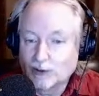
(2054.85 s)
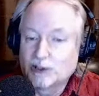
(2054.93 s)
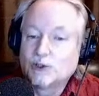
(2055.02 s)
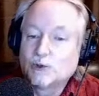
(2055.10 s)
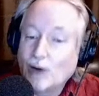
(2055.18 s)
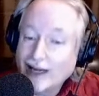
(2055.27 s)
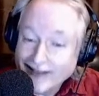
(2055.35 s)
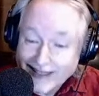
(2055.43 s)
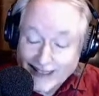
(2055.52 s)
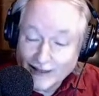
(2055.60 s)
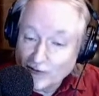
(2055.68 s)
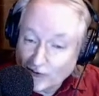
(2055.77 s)
which is why they
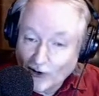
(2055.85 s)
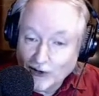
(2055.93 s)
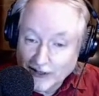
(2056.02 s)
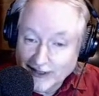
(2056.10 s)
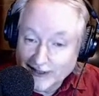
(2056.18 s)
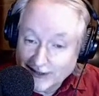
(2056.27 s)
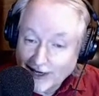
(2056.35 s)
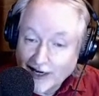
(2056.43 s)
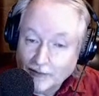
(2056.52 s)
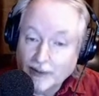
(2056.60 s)
didn't fall to the side.